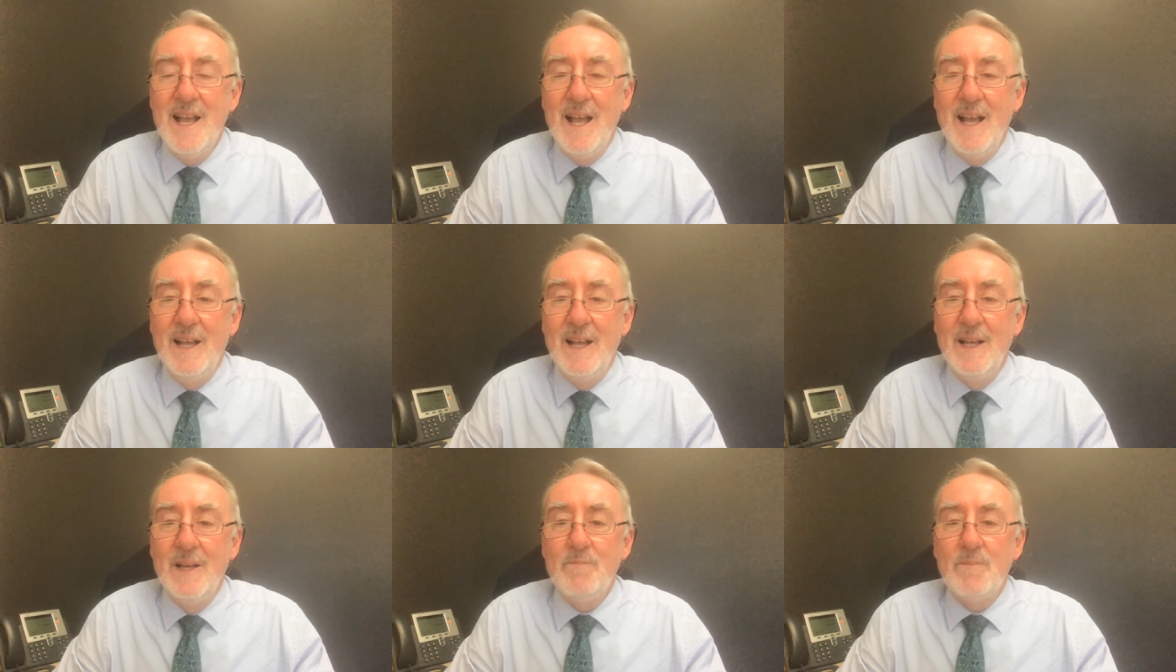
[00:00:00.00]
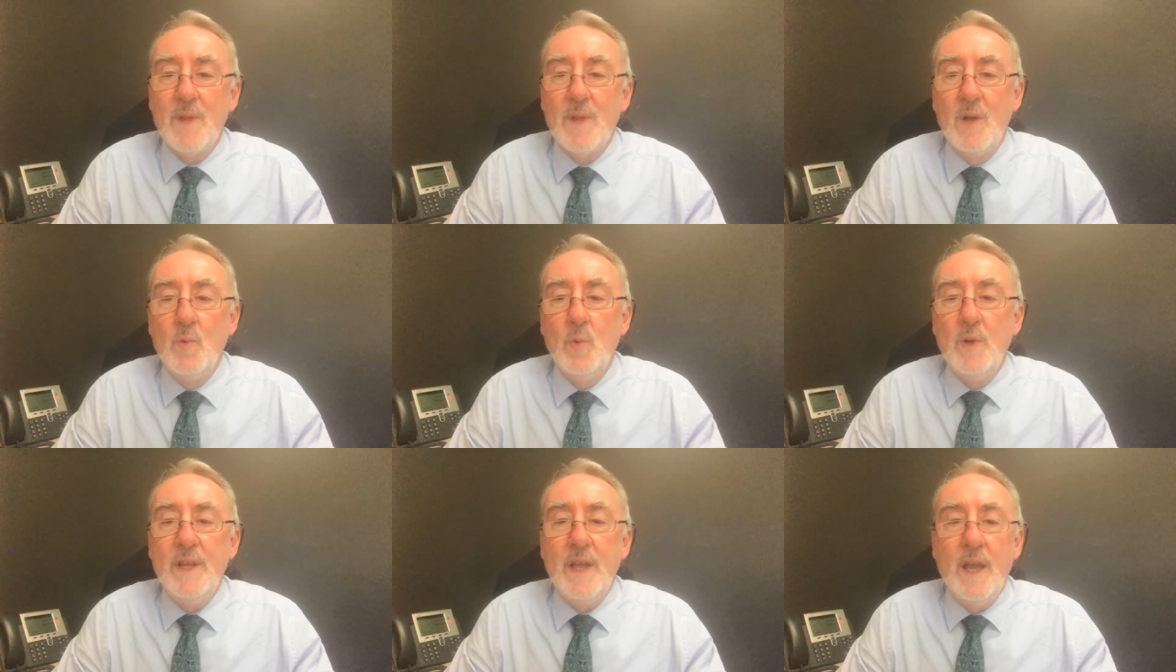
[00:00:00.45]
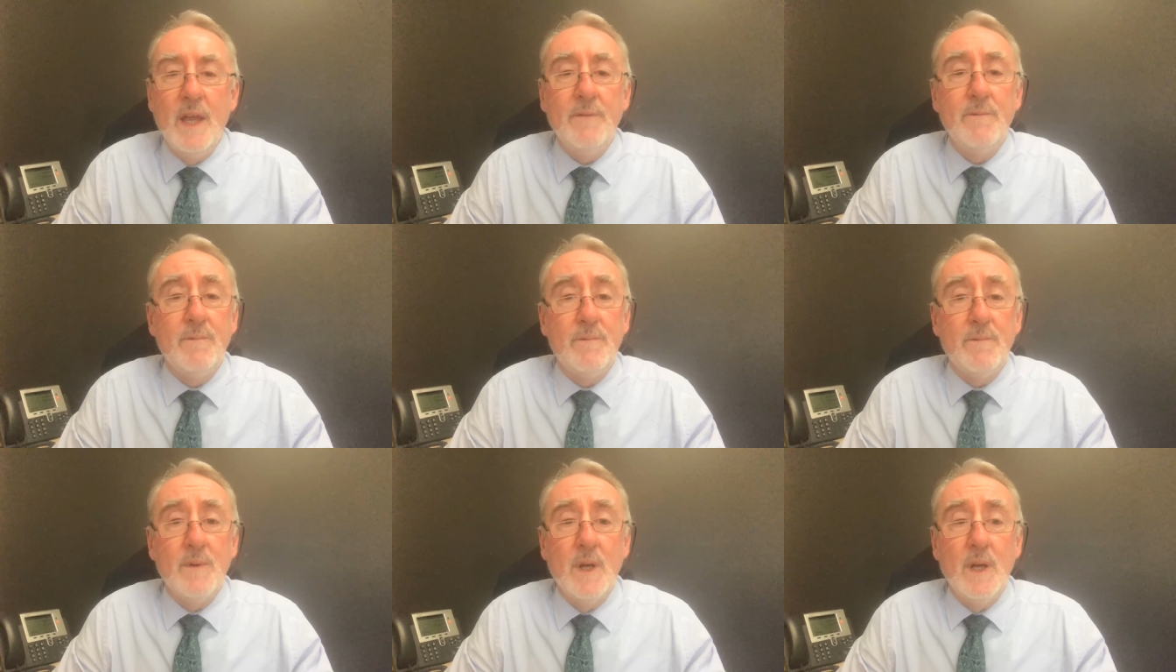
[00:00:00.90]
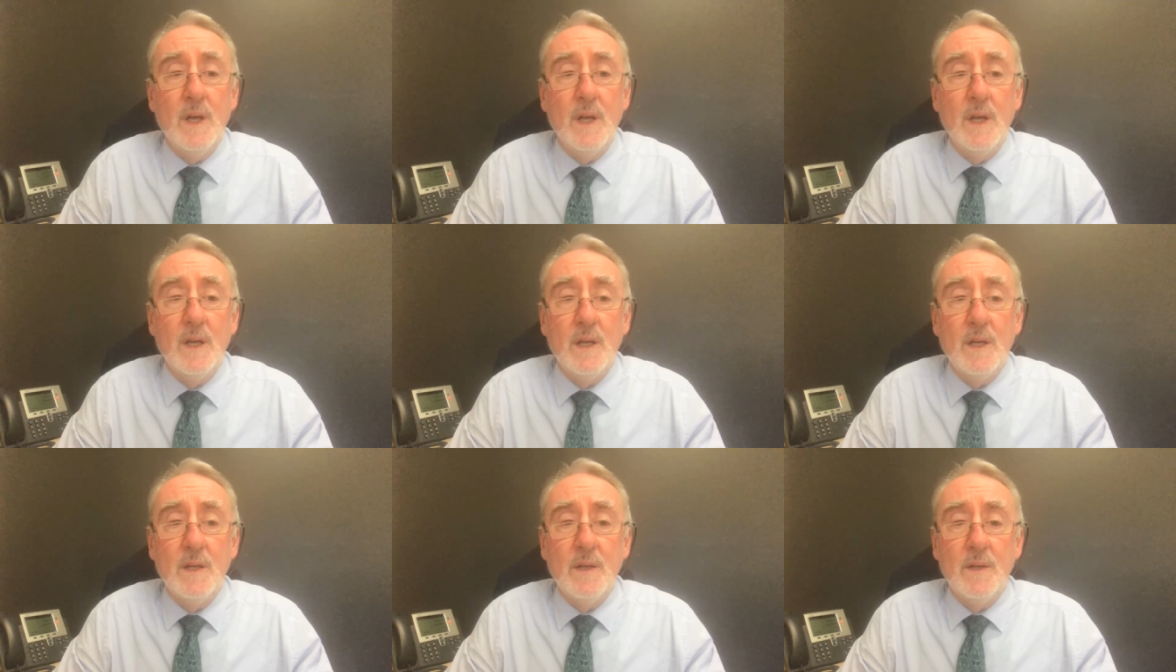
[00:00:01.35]
Um, we have
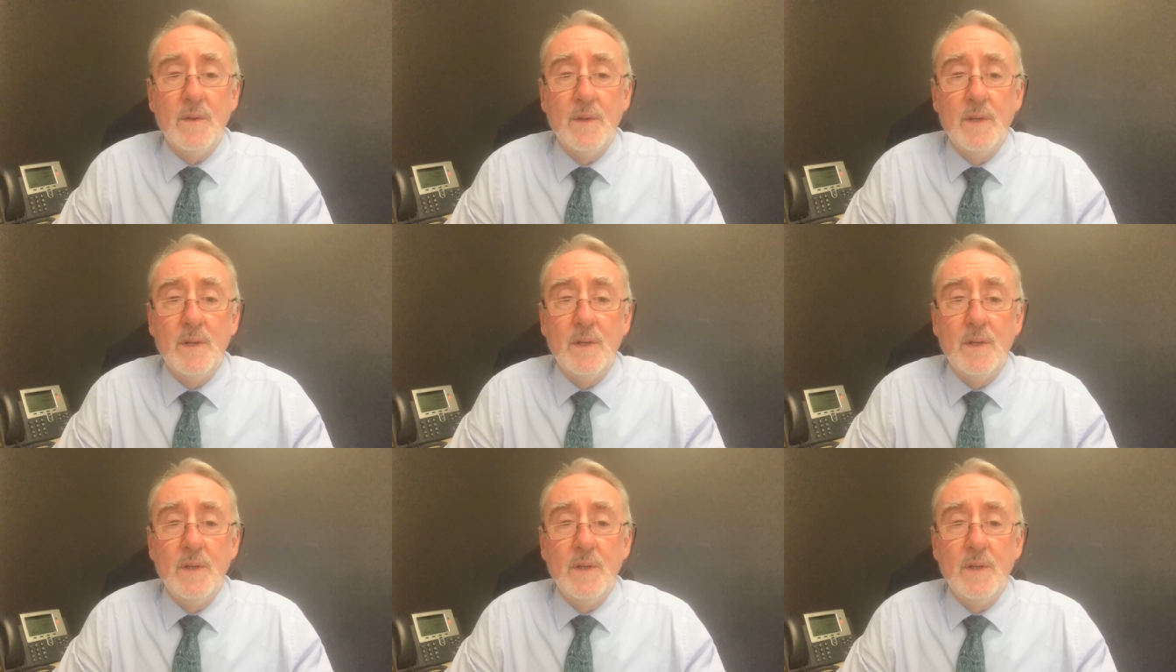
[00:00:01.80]
uh,